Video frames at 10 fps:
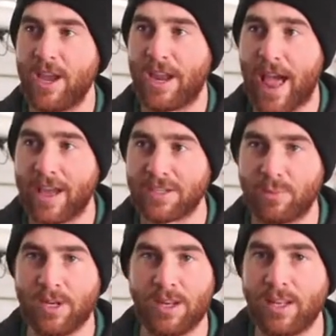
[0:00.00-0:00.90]
It has
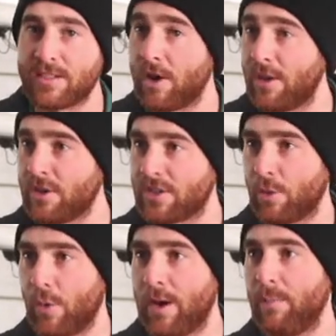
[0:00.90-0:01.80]
been, and it's not just
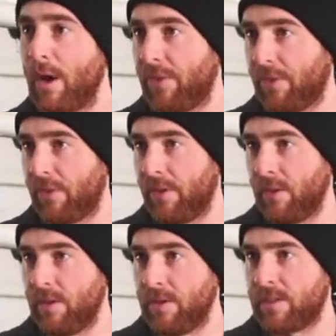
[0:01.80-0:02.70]
a 1 month
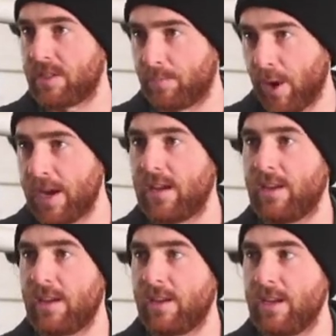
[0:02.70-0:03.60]
spike.
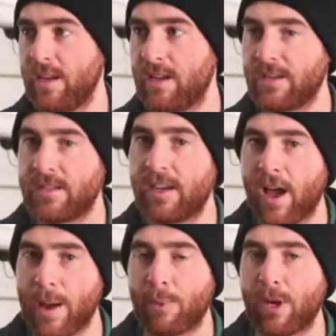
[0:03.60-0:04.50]
He has hit
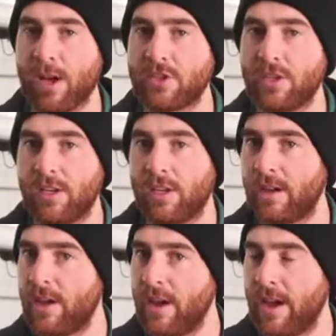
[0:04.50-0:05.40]
high production in
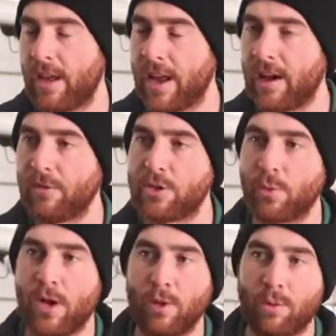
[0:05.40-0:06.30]
an average
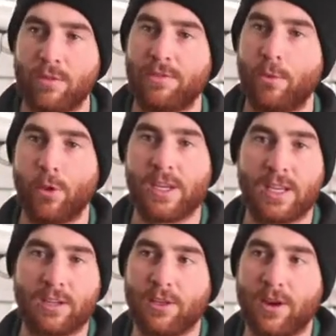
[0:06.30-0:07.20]
well over 40
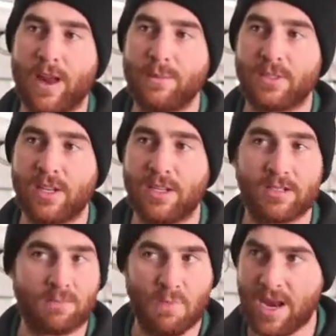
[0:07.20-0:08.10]
kilograms, and
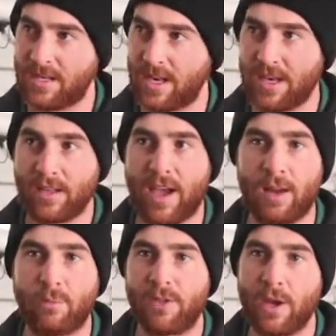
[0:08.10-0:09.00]
he's maintained
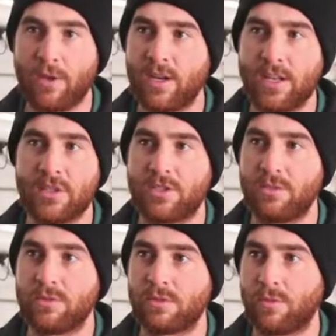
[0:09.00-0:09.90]
that without any
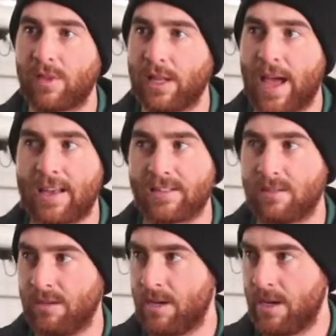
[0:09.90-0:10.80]
issues over the last
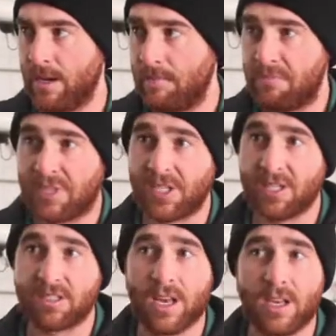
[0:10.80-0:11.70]

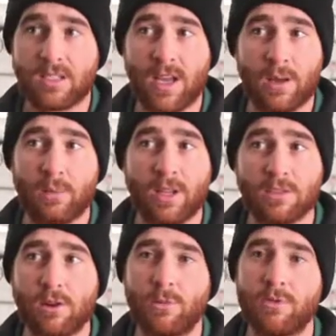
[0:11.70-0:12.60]
6, 8, 10
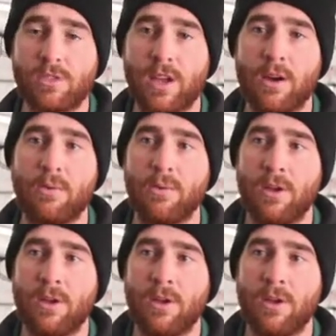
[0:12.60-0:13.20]
months almost now.